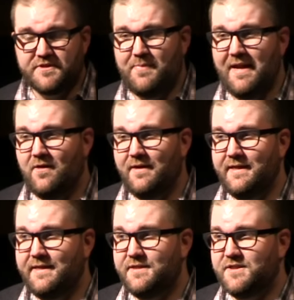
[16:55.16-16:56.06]
most apparent
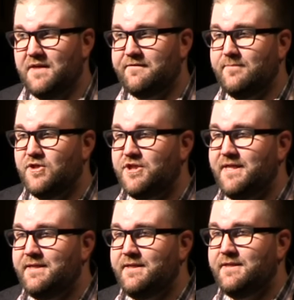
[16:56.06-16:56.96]
is if a
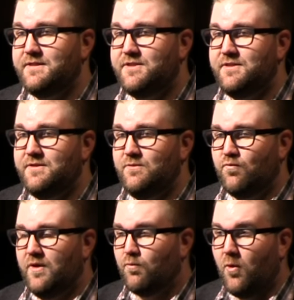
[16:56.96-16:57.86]
machine is
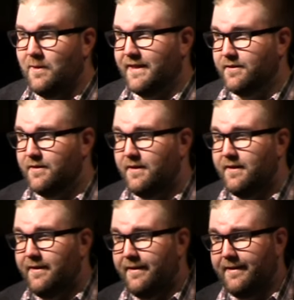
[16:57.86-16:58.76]
enrolling,
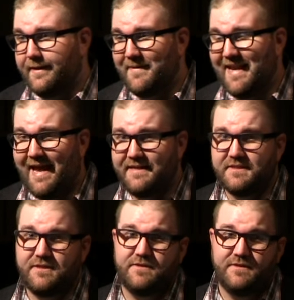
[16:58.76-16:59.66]
um, it has
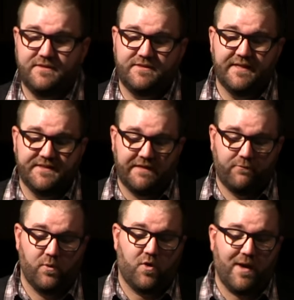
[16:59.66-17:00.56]
to send
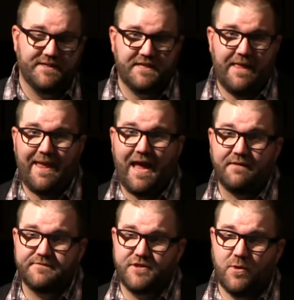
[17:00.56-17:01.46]
several requests, and they
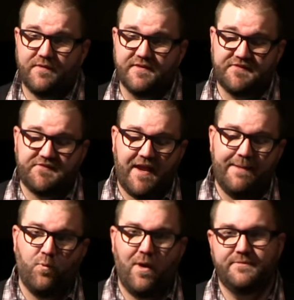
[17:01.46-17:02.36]
have to go to the
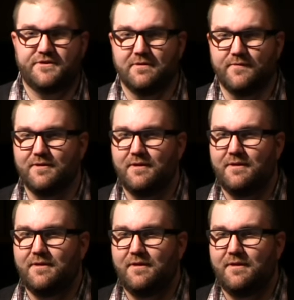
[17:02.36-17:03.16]
same web server.